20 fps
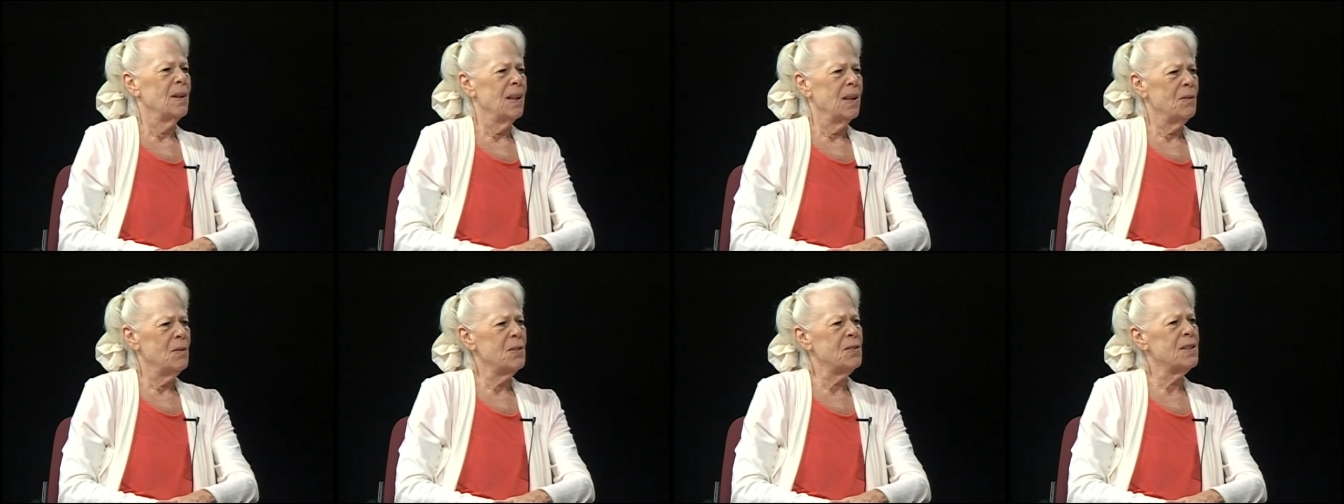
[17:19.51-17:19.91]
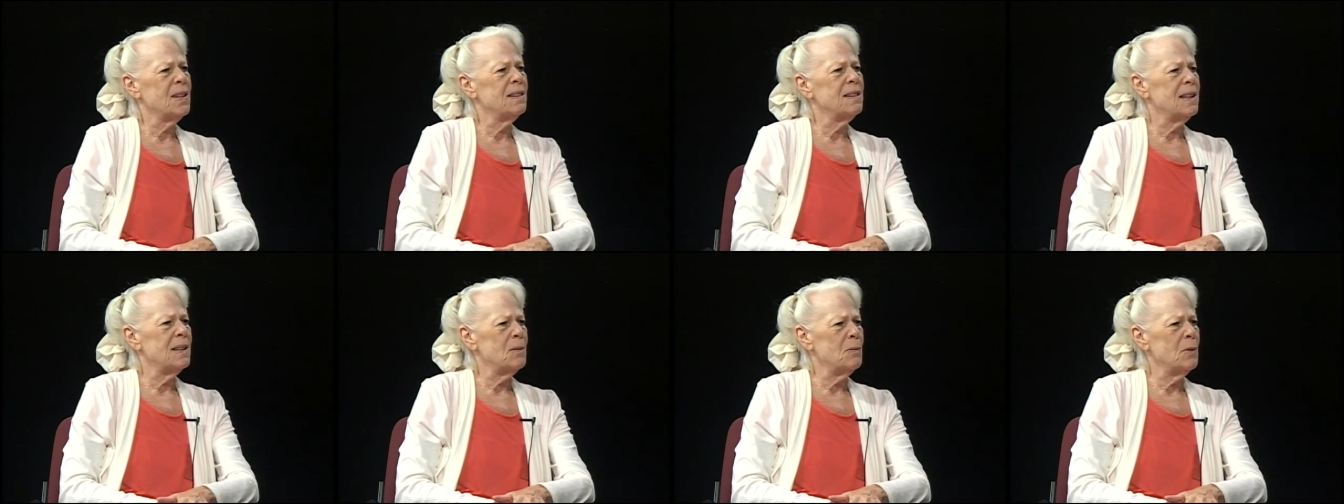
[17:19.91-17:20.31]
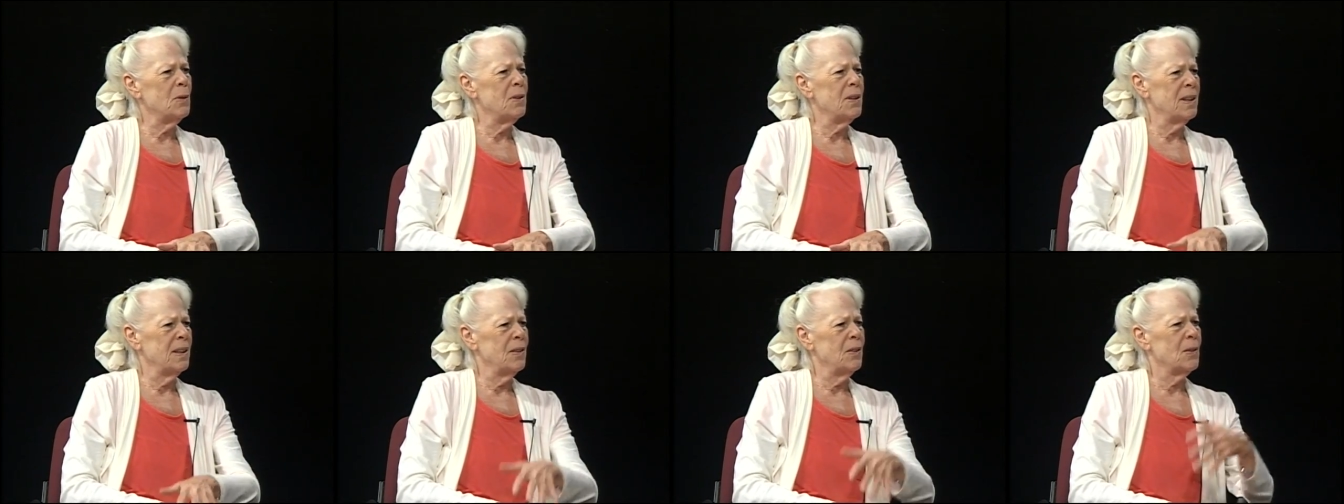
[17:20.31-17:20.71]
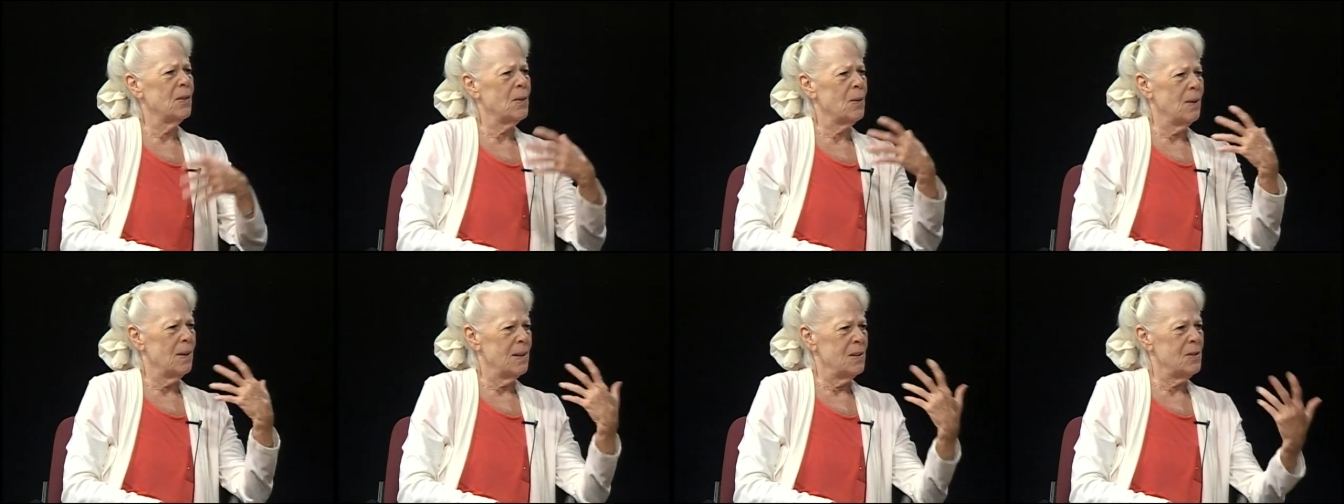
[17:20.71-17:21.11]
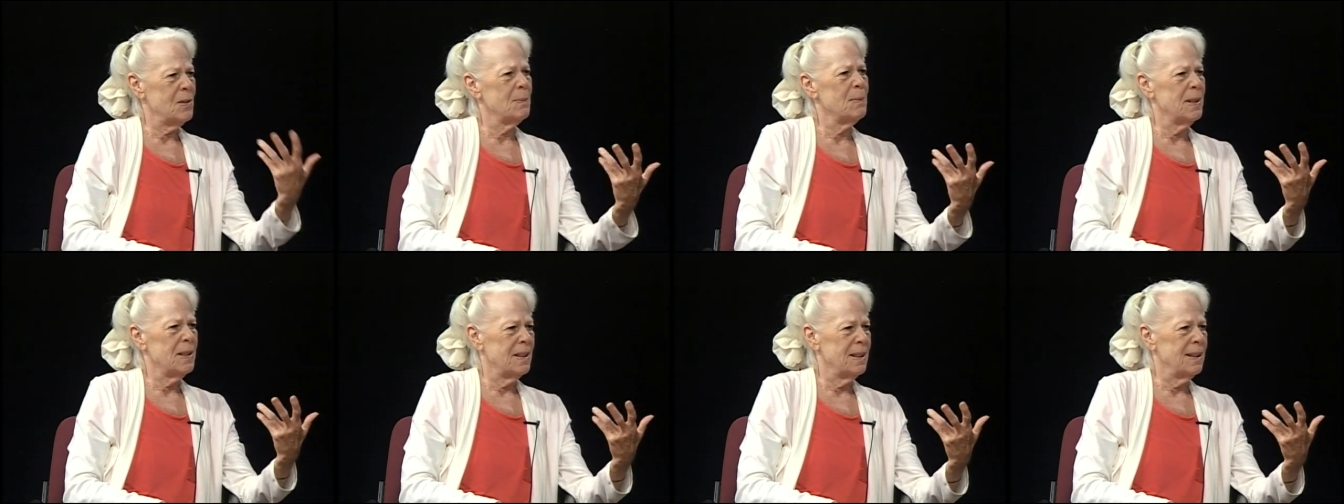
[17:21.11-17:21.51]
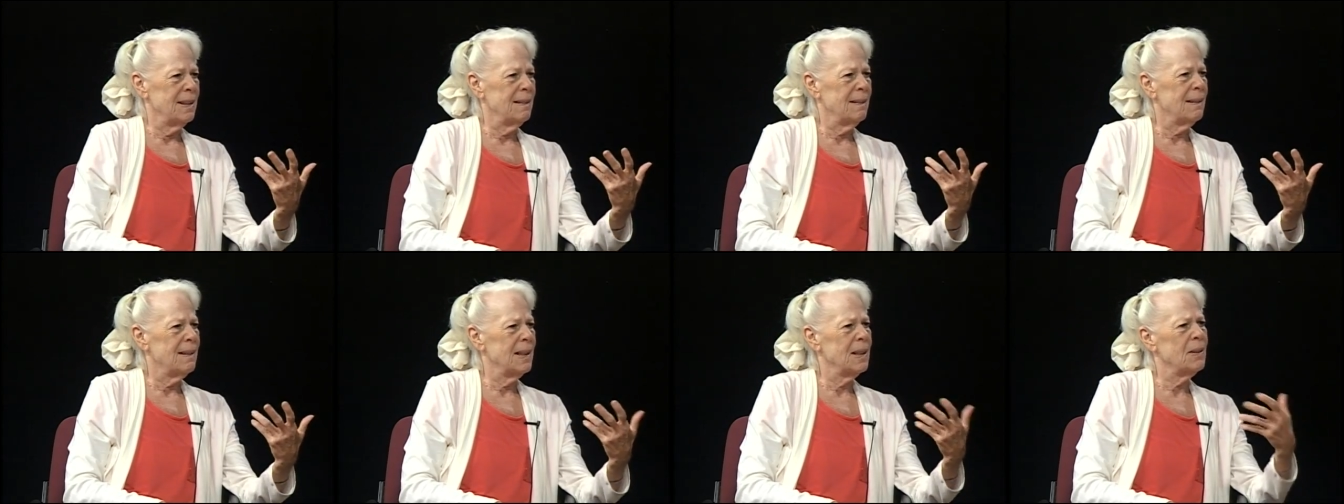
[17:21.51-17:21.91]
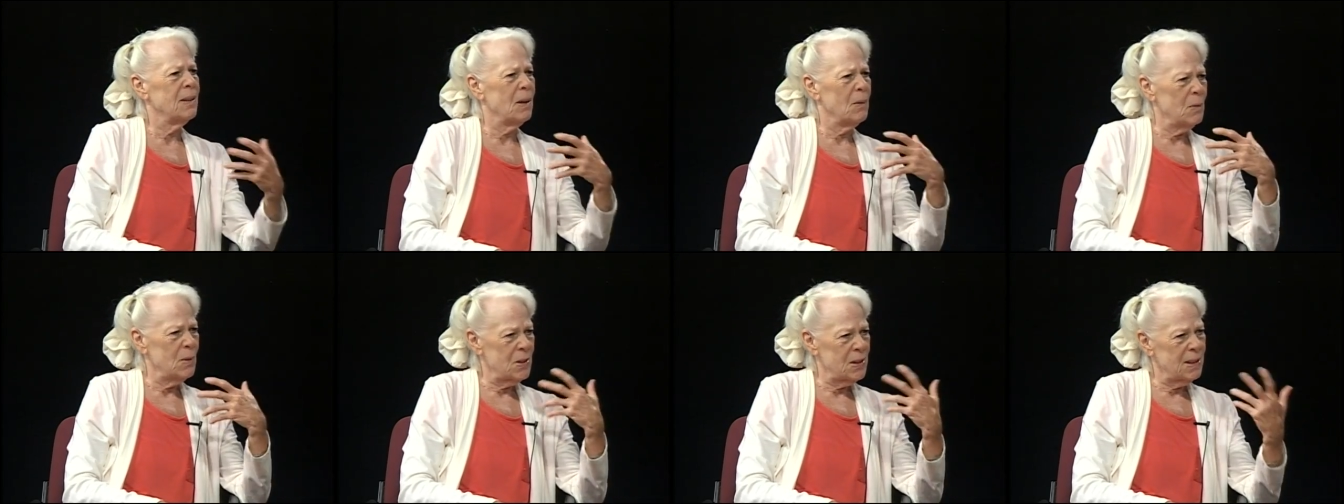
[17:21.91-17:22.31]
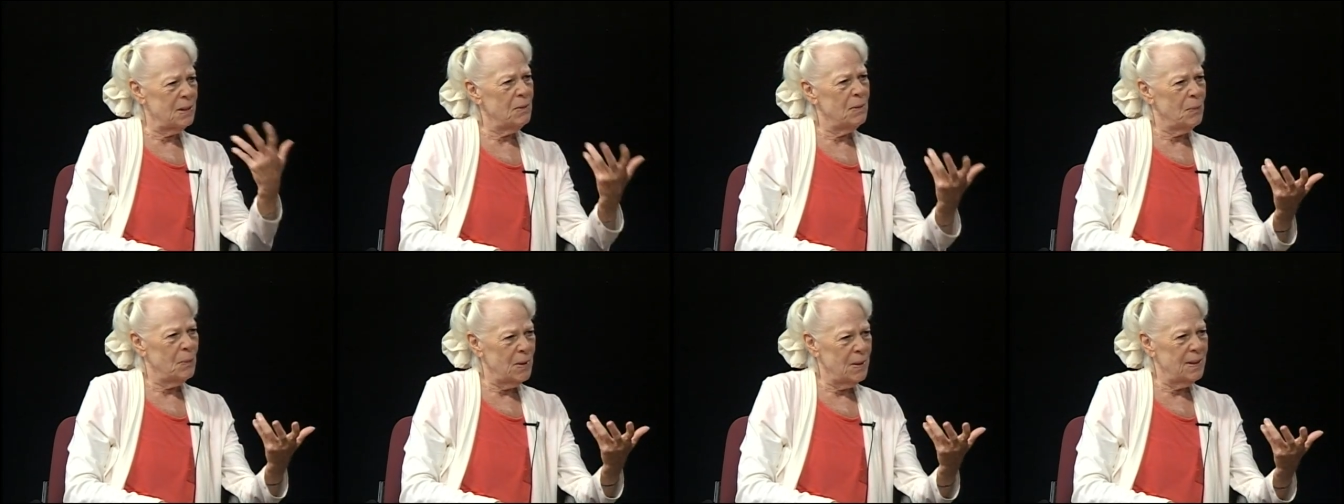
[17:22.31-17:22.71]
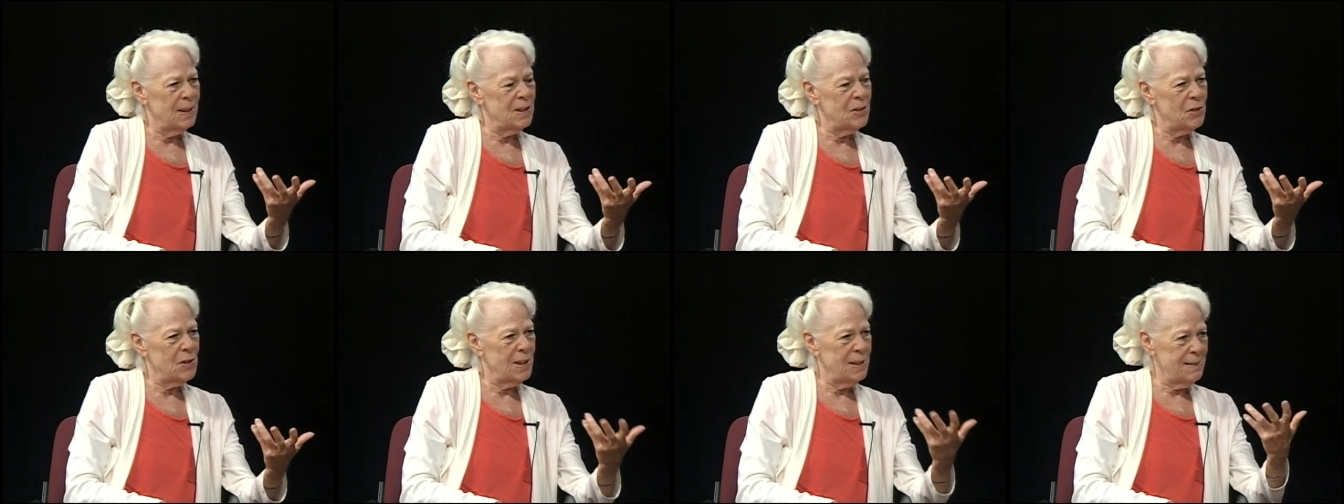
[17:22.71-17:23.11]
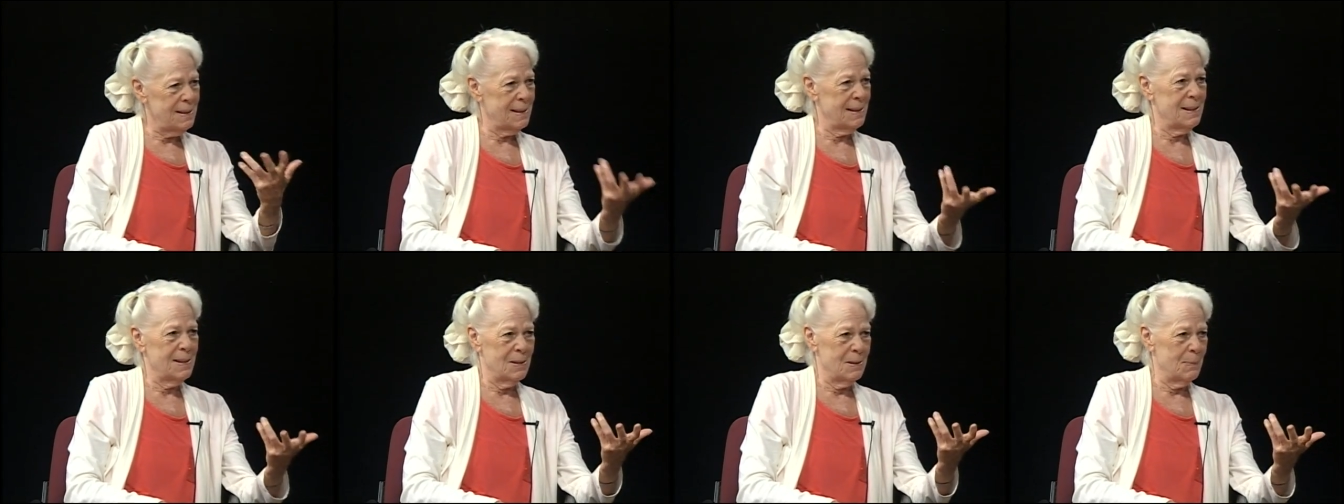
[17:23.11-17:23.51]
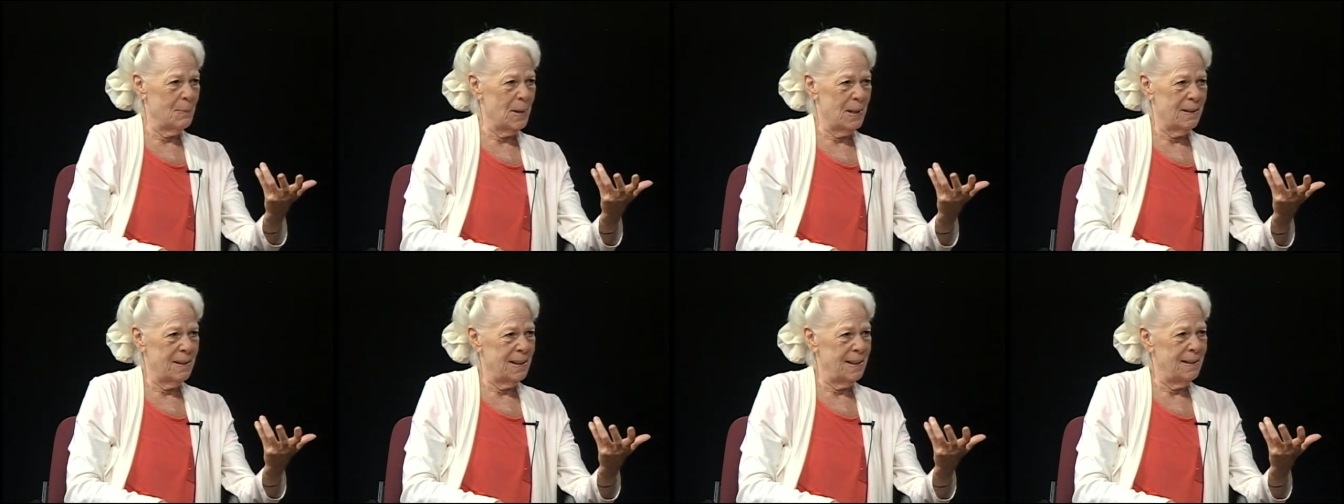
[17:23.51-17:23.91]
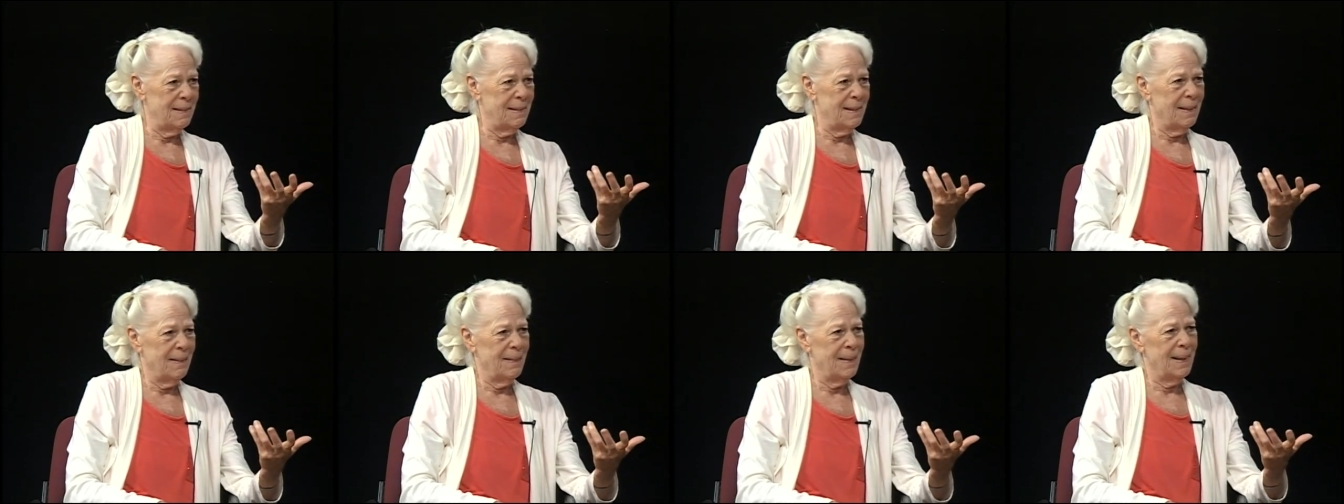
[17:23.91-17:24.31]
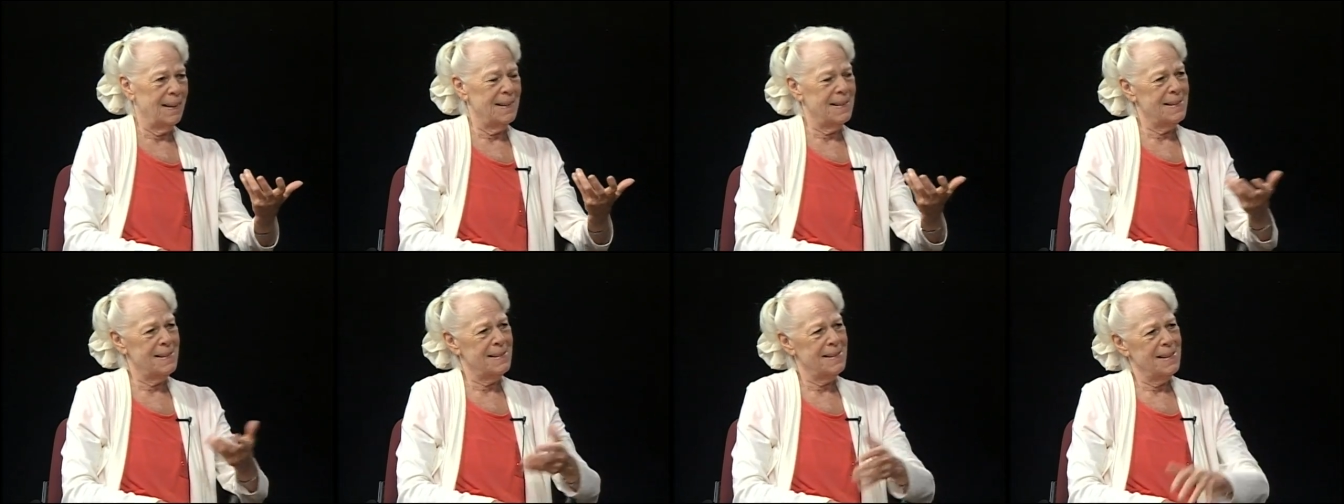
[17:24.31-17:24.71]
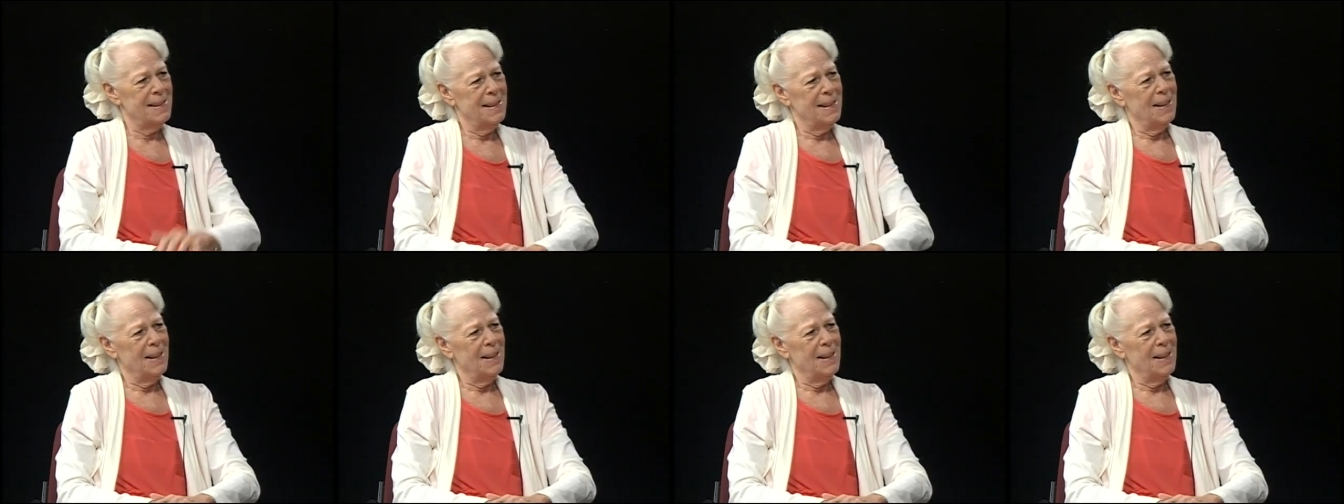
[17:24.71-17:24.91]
It was the love within her Christ mind, like that was within Jesus's mind, that